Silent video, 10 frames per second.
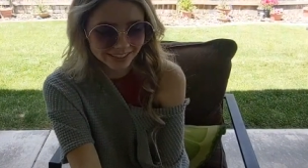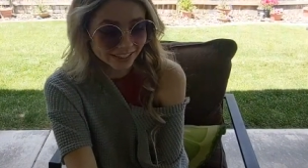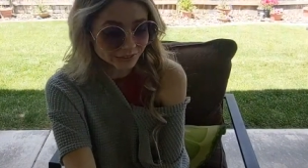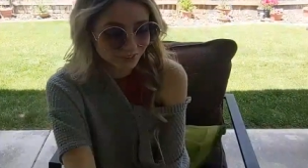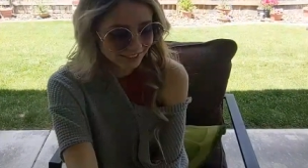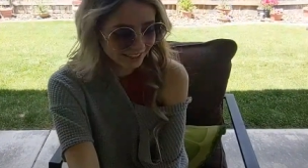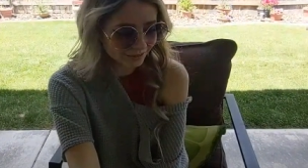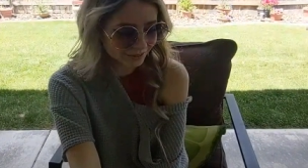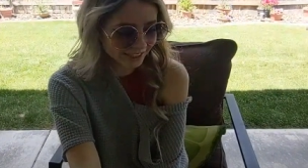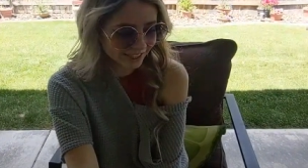Cute,
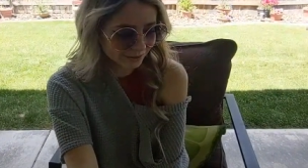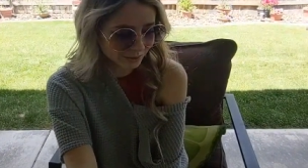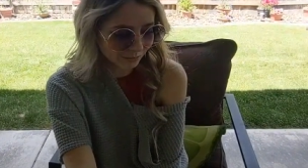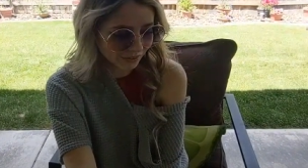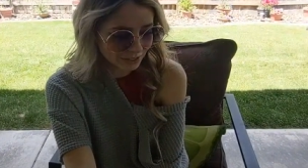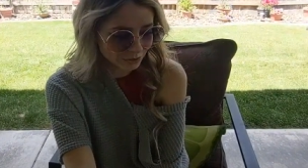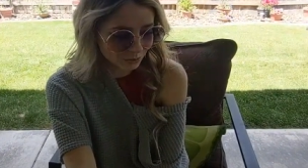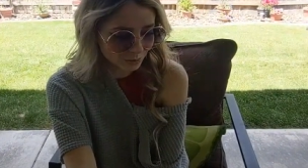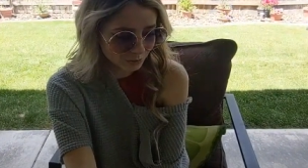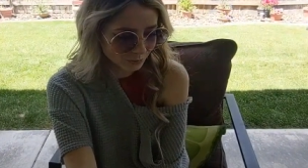cute, cute
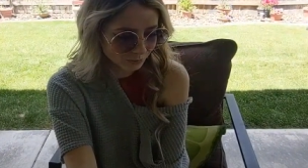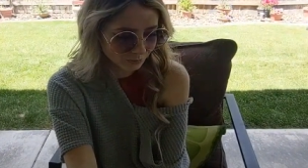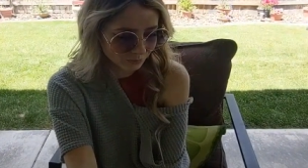face roll.